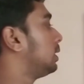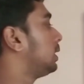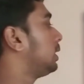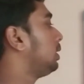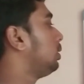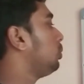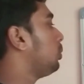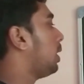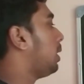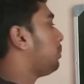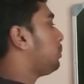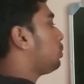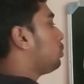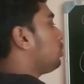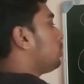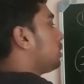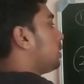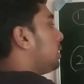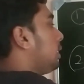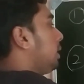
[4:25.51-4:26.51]
you have to
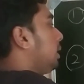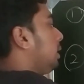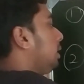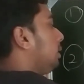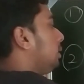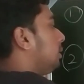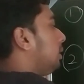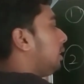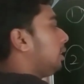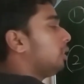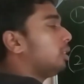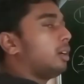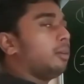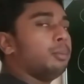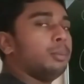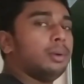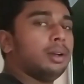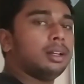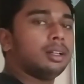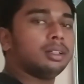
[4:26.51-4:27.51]
see the
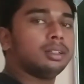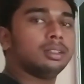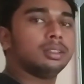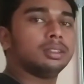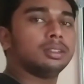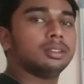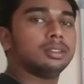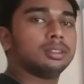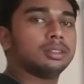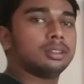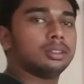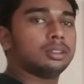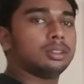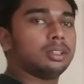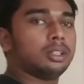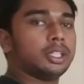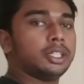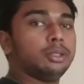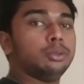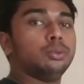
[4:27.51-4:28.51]
number
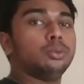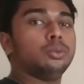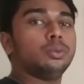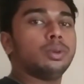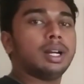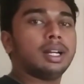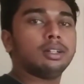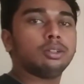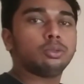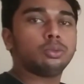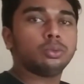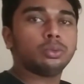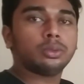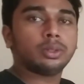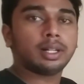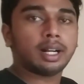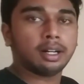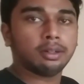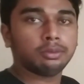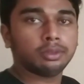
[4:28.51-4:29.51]
you want to
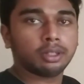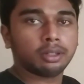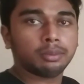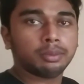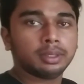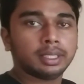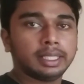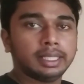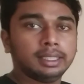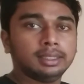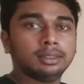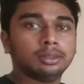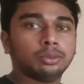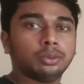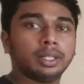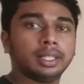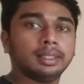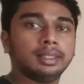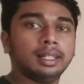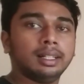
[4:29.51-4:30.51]
round up is
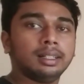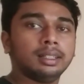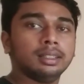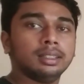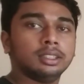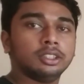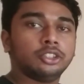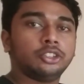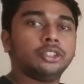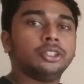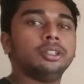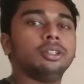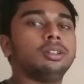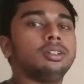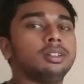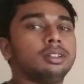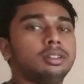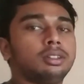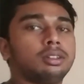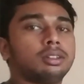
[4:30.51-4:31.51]
whether 0
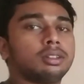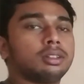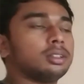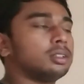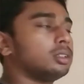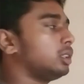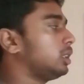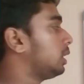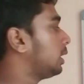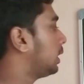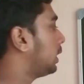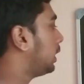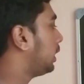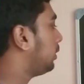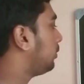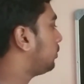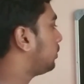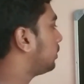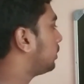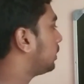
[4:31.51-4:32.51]
or not.
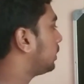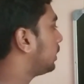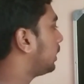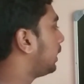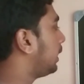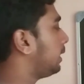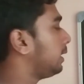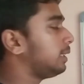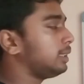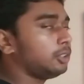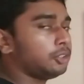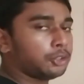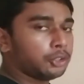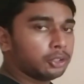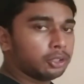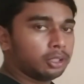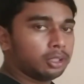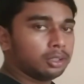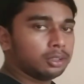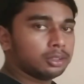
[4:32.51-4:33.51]
If it is
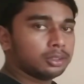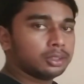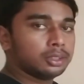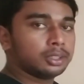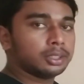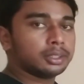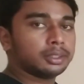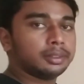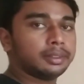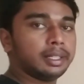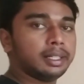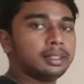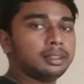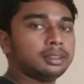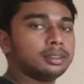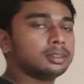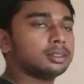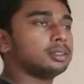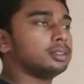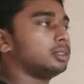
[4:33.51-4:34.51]
0,
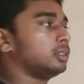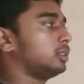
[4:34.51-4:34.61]
then